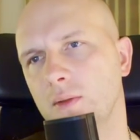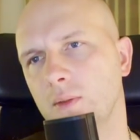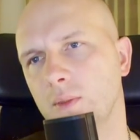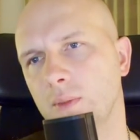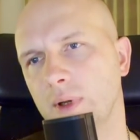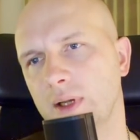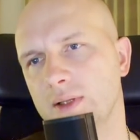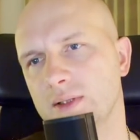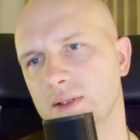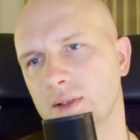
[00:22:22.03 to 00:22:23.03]

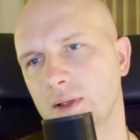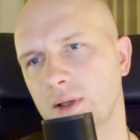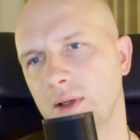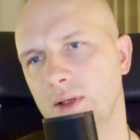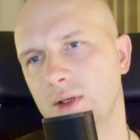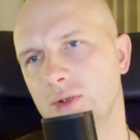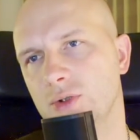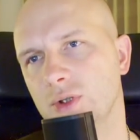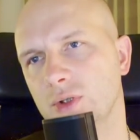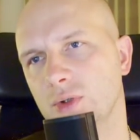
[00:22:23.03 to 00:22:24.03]
price, I need
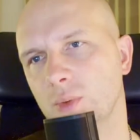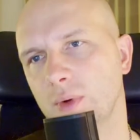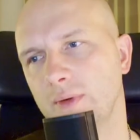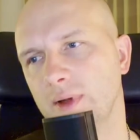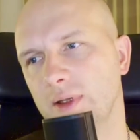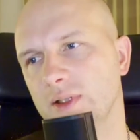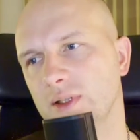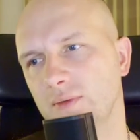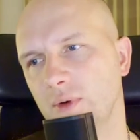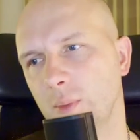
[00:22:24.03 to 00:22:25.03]
just to provide this
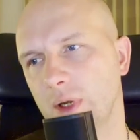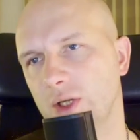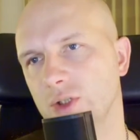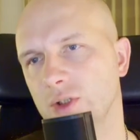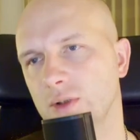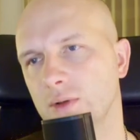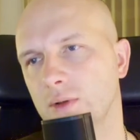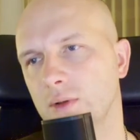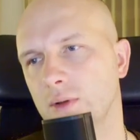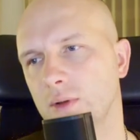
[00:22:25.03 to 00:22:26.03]
information.
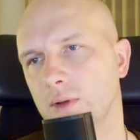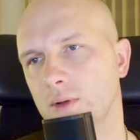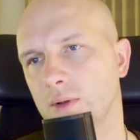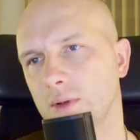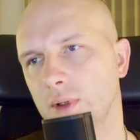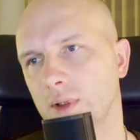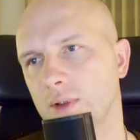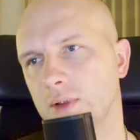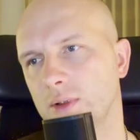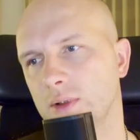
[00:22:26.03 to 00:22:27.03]

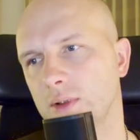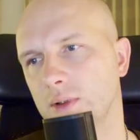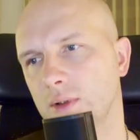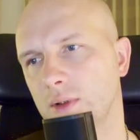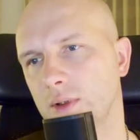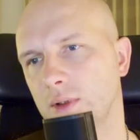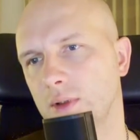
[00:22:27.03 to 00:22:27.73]
Next, yes,